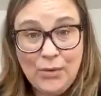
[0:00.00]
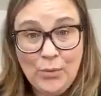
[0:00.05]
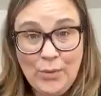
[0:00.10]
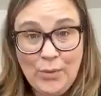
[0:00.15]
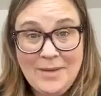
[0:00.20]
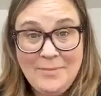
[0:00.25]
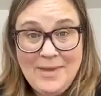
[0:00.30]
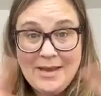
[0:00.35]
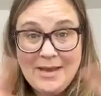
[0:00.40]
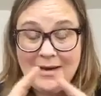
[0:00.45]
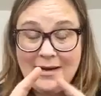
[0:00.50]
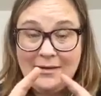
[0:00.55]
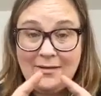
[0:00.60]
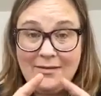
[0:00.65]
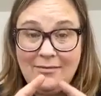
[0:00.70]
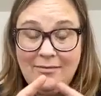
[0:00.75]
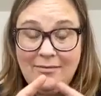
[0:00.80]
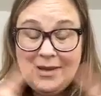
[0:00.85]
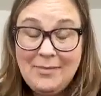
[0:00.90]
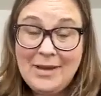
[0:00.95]
We made
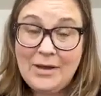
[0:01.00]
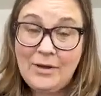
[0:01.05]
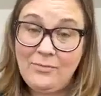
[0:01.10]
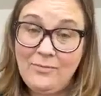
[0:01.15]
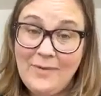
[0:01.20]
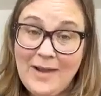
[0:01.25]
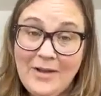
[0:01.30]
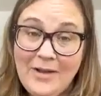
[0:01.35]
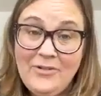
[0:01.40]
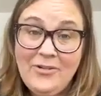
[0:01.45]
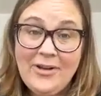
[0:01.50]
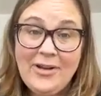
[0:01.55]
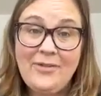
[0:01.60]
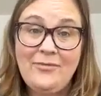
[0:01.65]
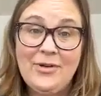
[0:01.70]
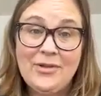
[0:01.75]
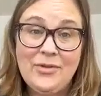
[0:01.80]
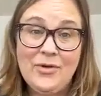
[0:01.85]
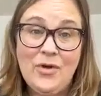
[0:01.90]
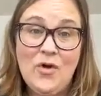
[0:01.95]
a rendering of
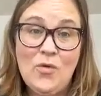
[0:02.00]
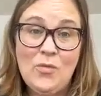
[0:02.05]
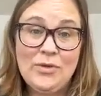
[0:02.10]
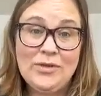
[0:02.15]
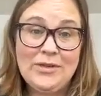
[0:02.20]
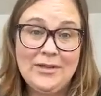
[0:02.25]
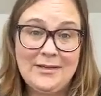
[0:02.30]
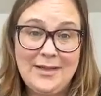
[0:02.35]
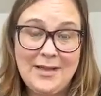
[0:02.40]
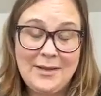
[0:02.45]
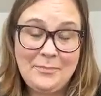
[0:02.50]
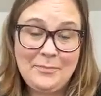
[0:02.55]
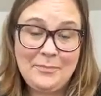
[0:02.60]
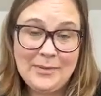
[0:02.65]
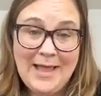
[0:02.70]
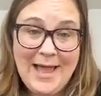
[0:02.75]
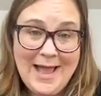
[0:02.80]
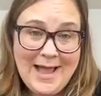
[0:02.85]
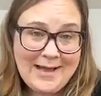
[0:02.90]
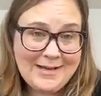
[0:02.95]
what the home would look like
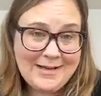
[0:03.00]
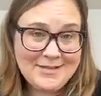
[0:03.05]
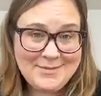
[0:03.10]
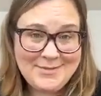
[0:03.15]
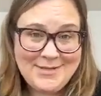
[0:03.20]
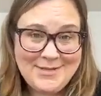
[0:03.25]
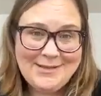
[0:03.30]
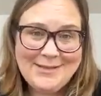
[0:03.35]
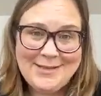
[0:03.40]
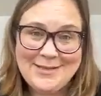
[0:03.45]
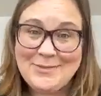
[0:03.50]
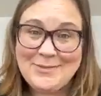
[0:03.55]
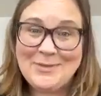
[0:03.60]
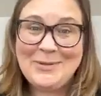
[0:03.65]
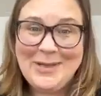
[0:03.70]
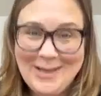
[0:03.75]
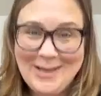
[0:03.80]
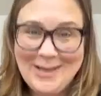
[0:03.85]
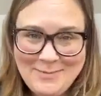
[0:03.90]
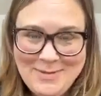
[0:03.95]
black, because we thought that's what
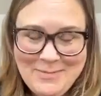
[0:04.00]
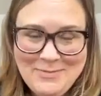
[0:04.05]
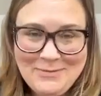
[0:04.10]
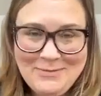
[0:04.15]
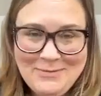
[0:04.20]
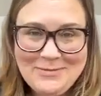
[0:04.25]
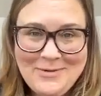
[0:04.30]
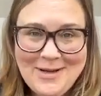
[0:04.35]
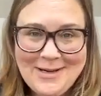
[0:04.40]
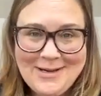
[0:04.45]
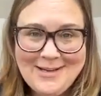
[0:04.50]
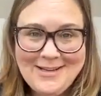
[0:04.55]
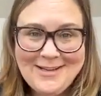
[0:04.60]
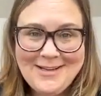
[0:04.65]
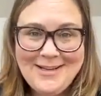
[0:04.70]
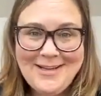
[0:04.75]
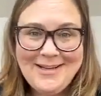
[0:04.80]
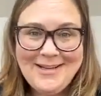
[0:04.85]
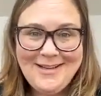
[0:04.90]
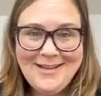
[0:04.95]
a lot of people would want to
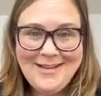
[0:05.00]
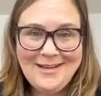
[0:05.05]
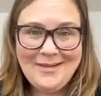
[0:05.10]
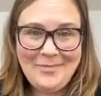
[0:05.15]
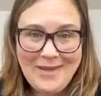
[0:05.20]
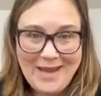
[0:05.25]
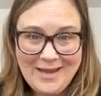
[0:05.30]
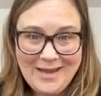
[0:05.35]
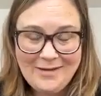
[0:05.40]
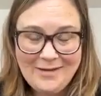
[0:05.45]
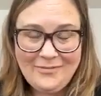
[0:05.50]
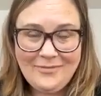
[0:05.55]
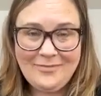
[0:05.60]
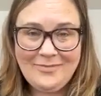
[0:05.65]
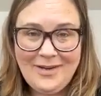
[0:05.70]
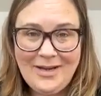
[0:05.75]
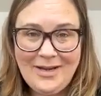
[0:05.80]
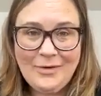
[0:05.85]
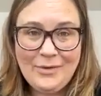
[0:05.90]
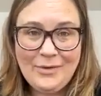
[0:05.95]
paint
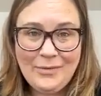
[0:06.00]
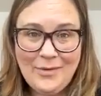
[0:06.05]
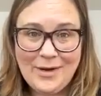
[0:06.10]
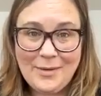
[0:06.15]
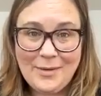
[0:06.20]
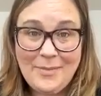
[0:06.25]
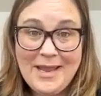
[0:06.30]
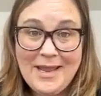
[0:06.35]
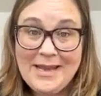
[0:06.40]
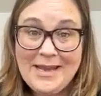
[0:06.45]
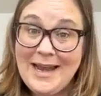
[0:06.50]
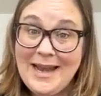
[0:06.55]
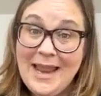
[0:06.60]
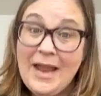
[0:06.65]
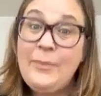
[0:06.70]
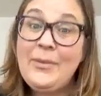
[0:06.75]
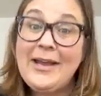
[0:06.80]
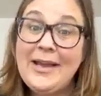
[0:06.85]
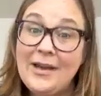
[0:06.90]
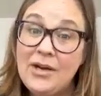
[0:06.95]
it,
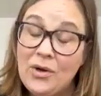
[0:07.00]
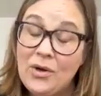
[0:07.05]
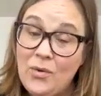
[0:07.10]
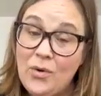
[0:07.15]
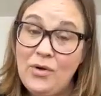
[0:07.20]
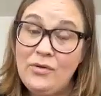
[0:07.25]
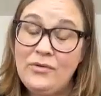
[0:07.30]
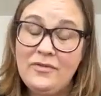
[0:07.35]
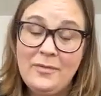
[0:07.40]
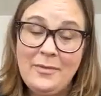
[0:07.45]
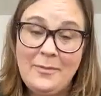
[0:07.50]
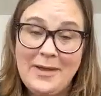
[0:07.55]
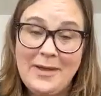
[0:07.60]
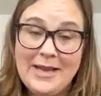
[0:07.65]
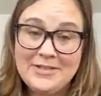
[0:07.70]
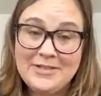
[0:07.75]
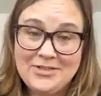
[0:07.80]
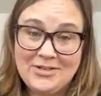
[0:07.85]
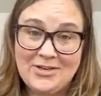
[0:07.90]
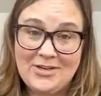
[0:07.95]
and we got a quote from a
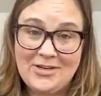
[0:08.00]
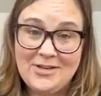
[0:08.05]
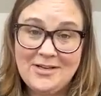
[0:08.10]
painter.